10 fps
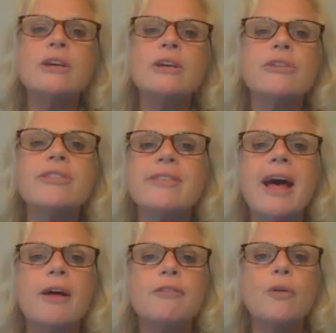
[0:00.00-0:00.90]

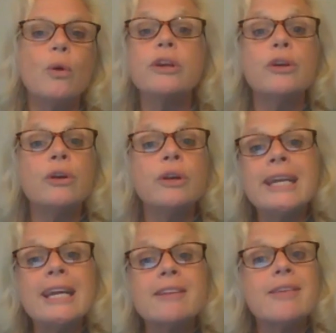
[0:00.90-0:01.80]
yourself or your
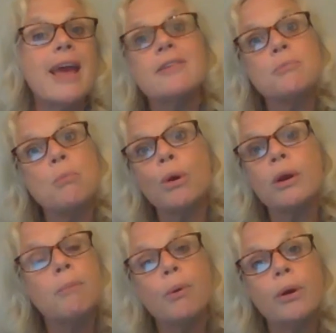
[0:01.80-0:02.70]
needs as
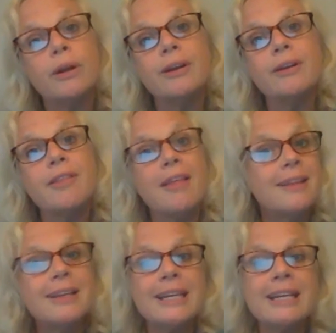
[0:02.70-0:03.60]
more important than
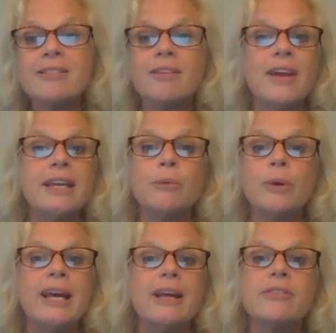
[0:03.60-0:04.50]
the needs of
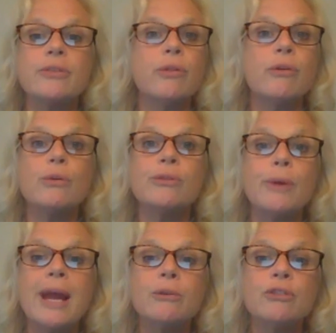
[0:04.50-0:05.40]
anyone else or those
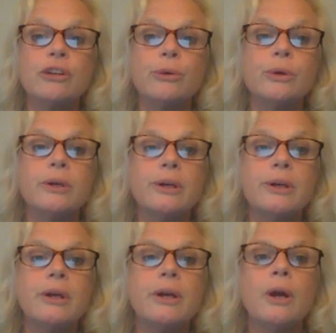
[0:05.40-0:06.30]
around you.
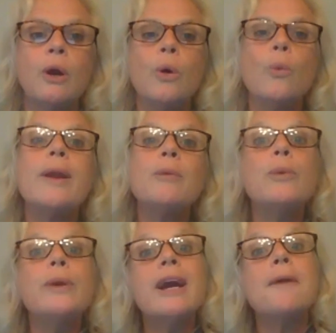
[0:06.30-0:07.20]
When
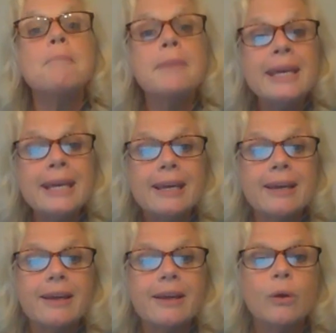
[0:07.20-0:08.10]
we are meek,
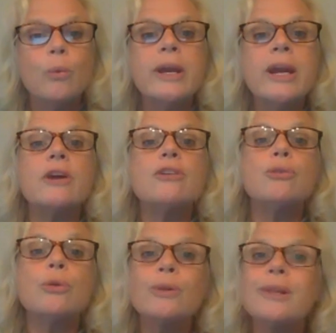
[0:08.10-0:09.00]
we are
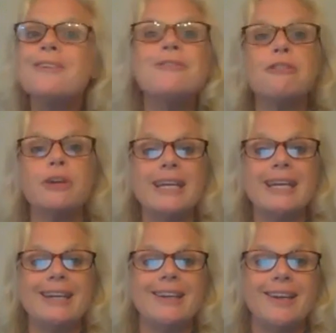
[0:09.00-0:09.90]
truly
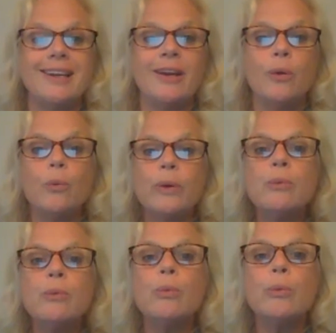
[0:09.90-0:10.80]
free. We
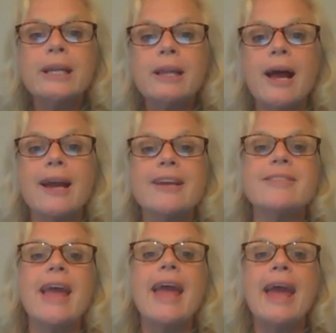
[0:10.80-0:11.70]

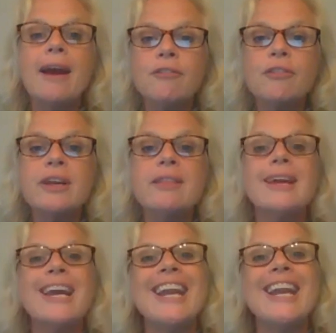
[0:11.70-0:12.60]
realize
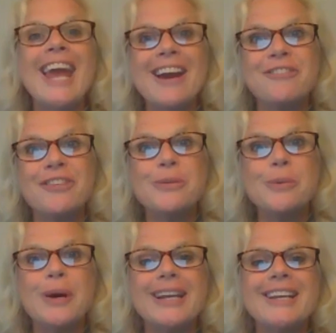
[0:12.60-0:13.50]
everything and
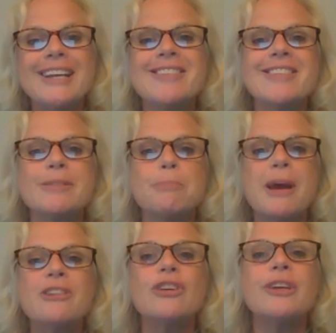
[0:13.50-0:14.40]
everyone is a
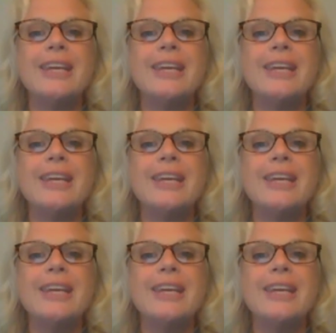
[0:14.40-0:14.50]
special